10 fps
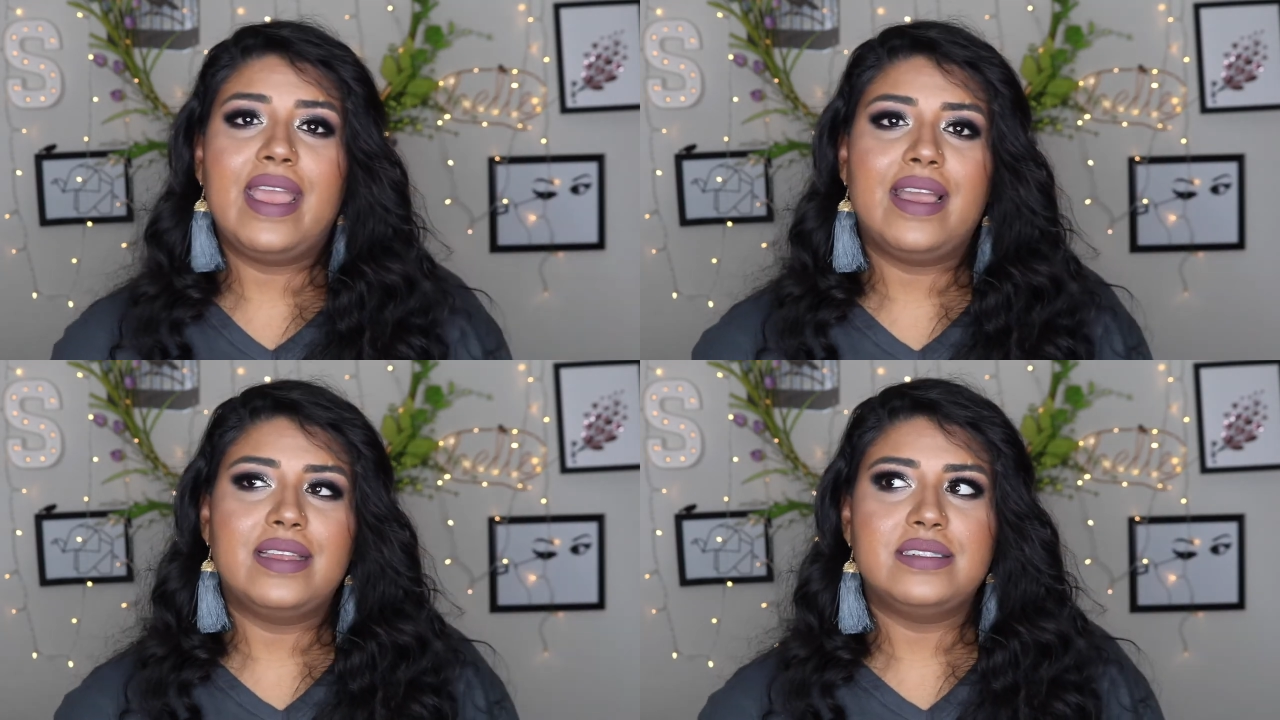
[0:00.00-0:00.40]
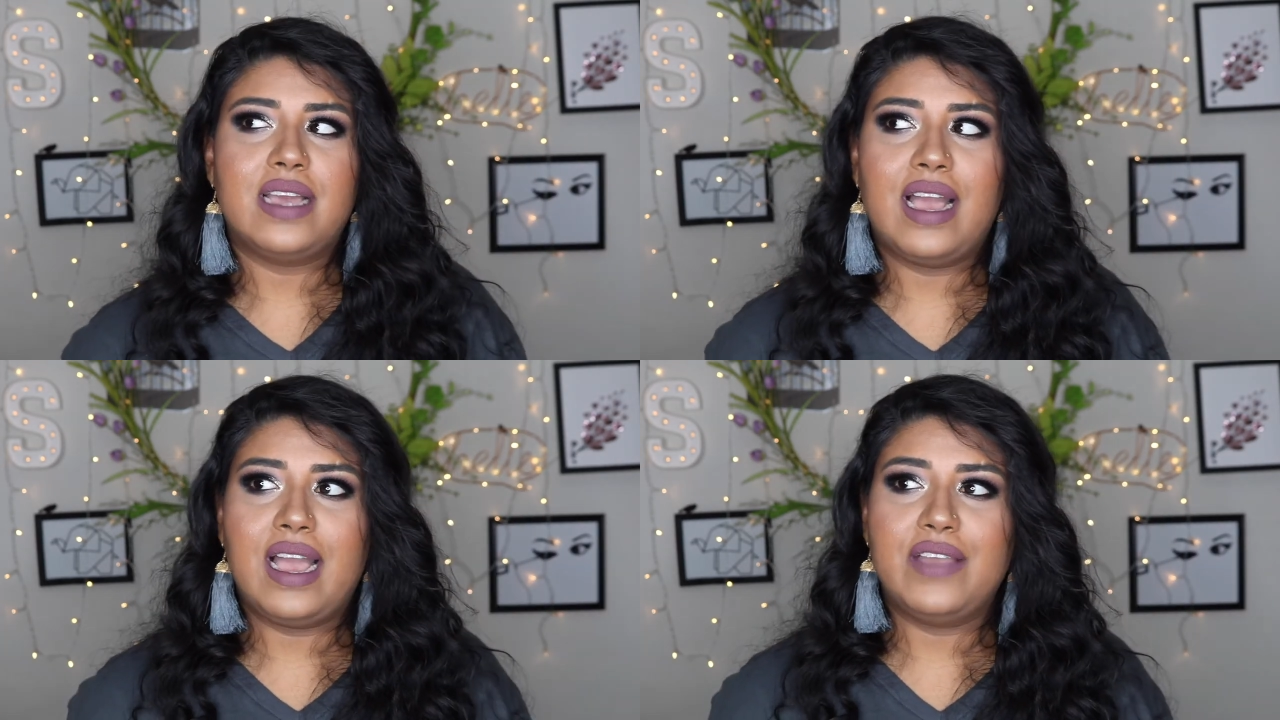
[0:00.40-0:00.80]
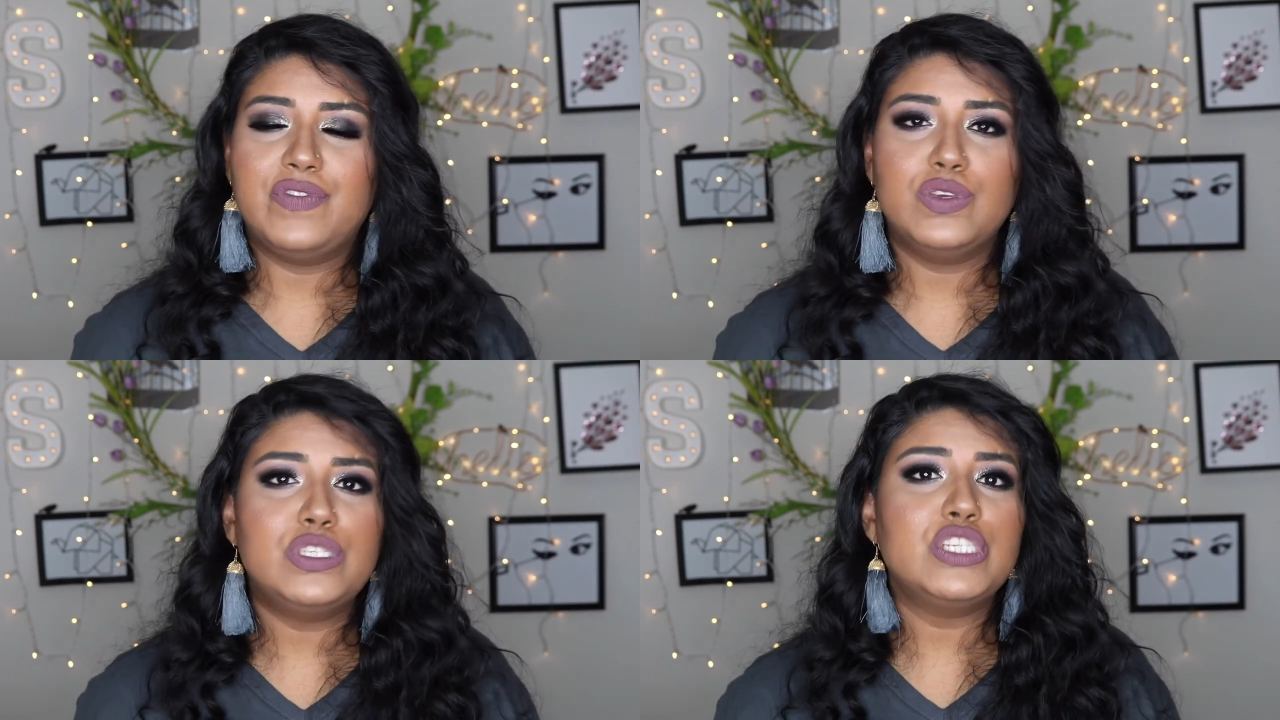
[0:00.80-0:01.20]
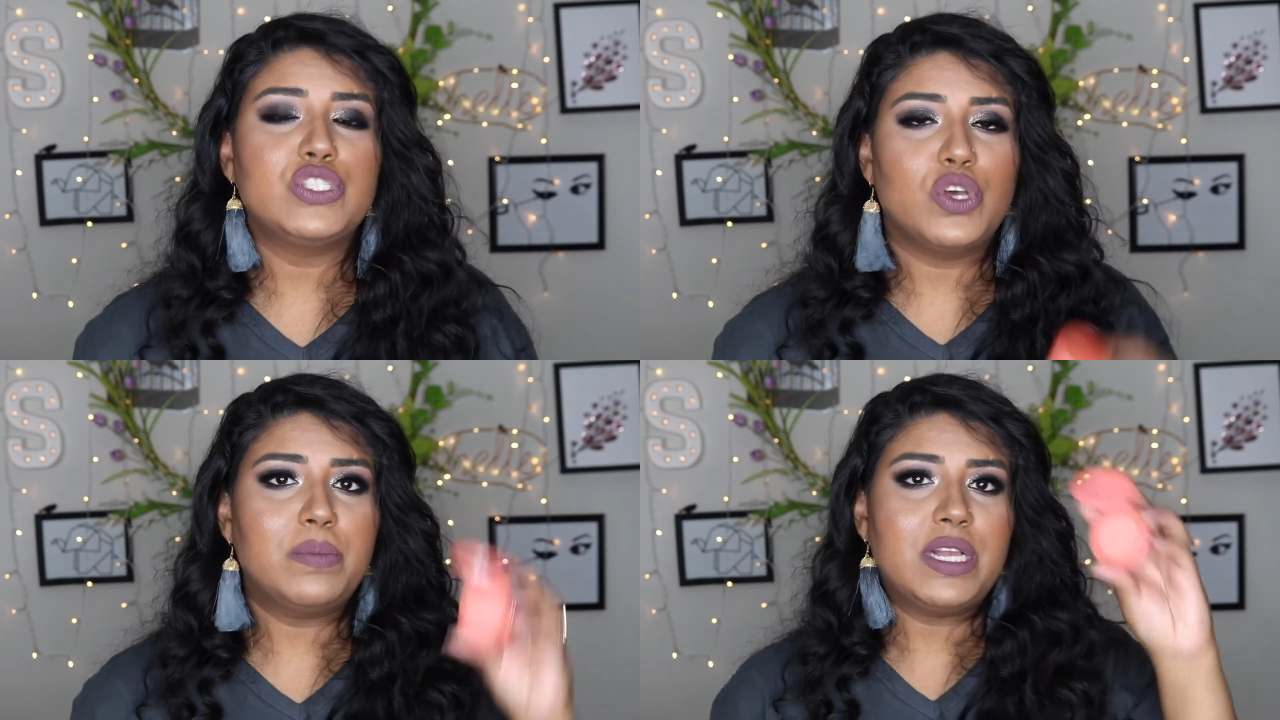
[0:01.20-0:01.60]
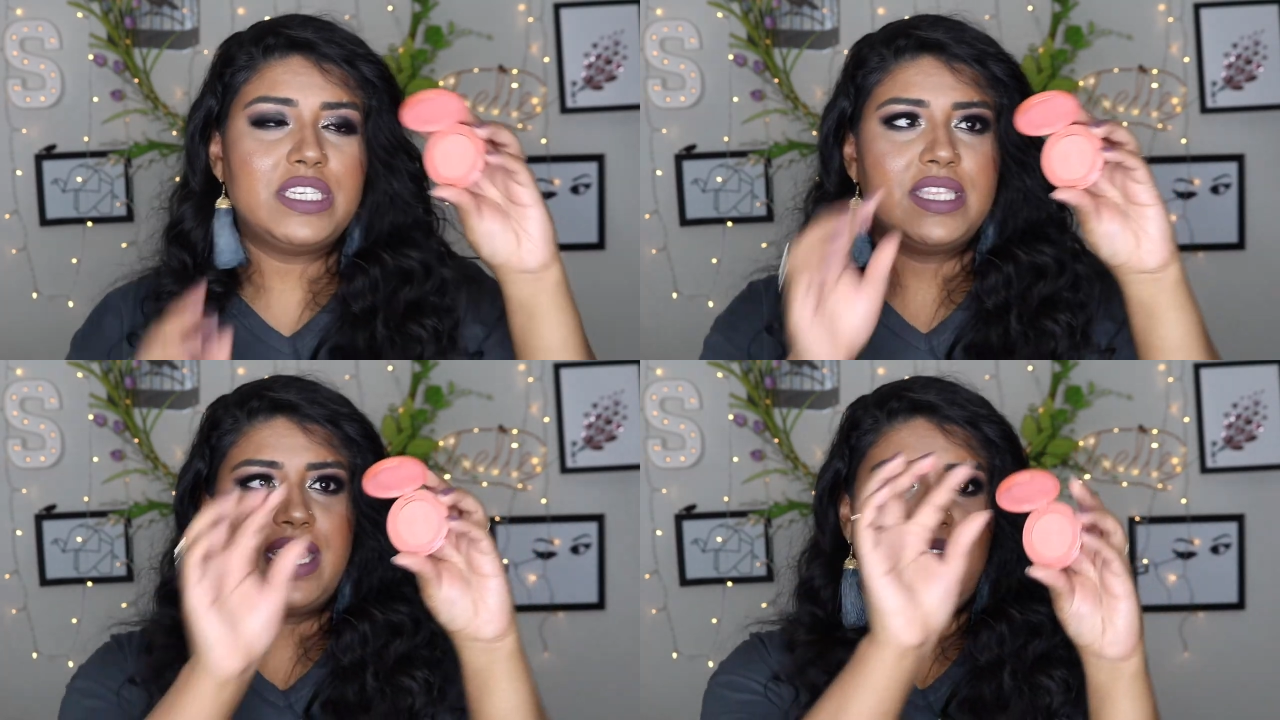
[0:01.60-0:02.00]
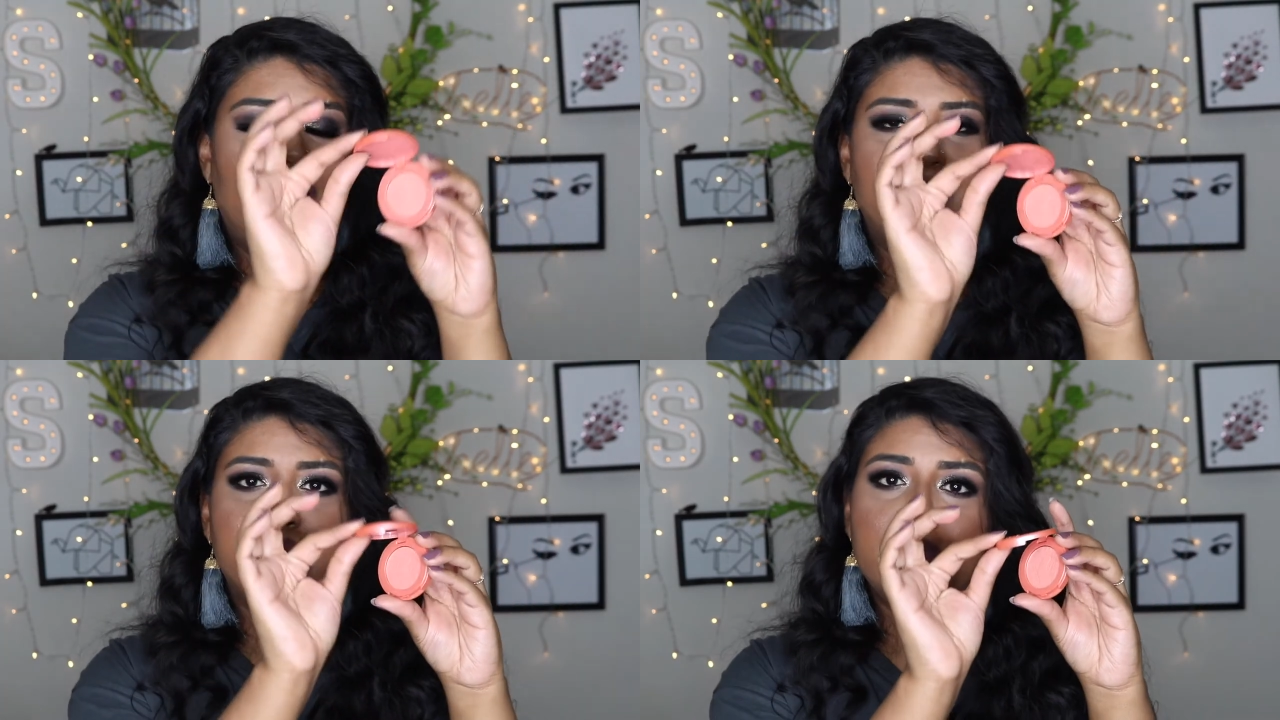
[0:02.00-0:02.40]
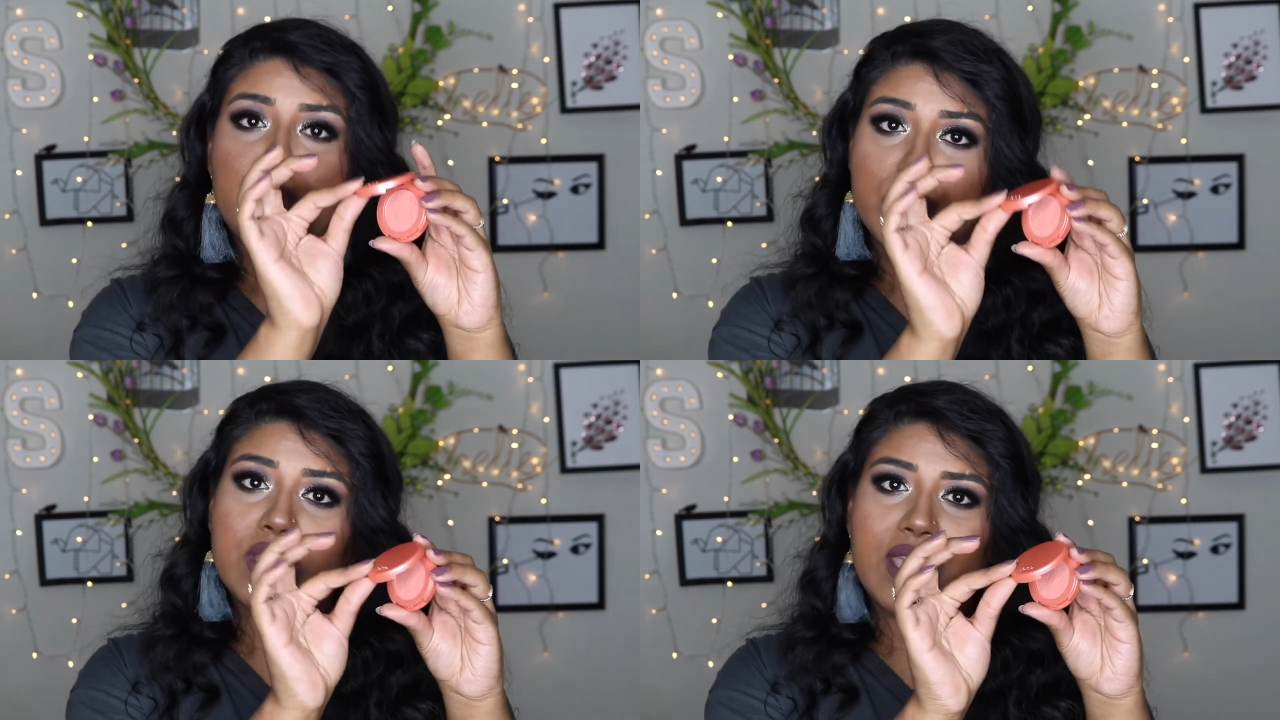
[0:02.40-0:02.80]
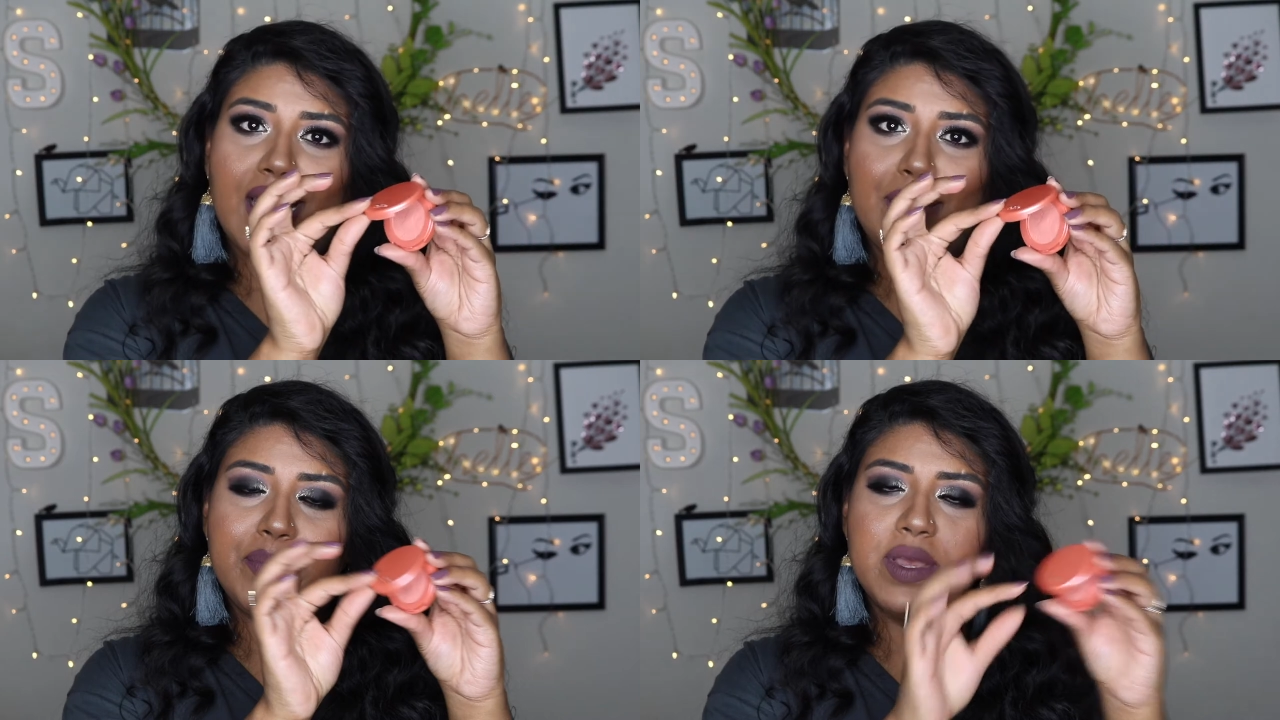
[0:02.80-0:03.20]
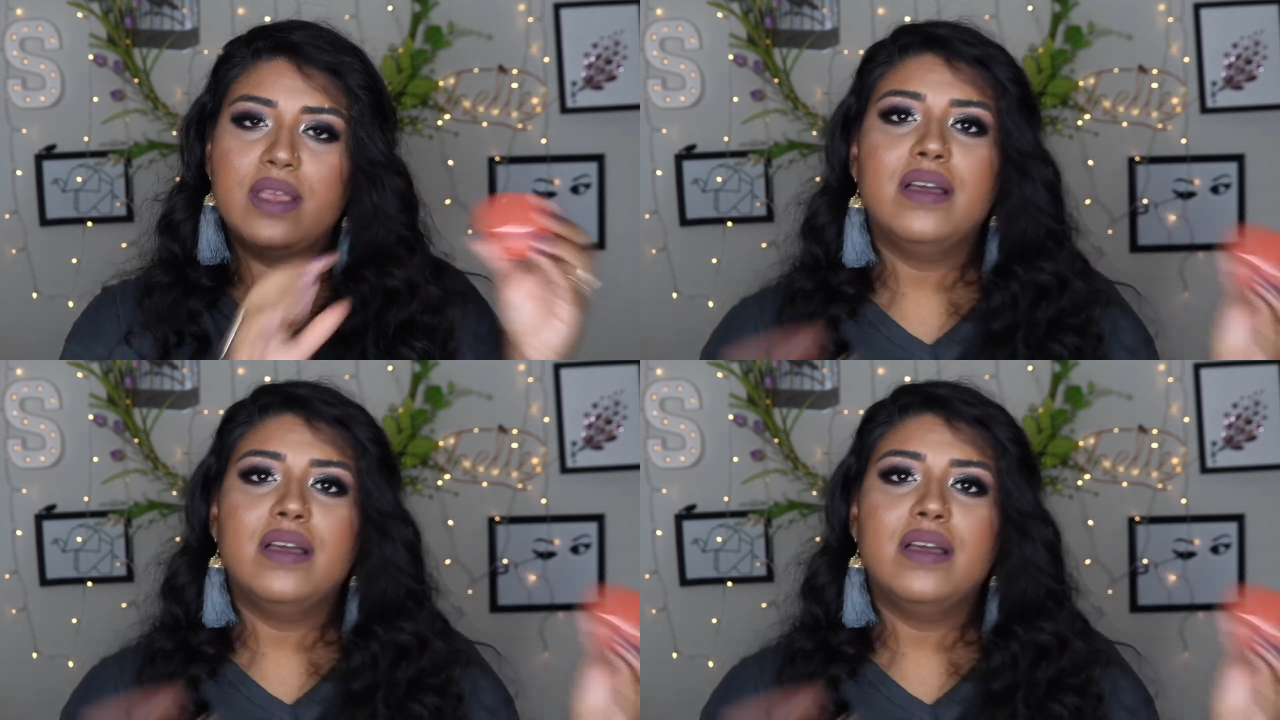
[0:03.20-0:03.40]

and I've used it so much that I broke the cap.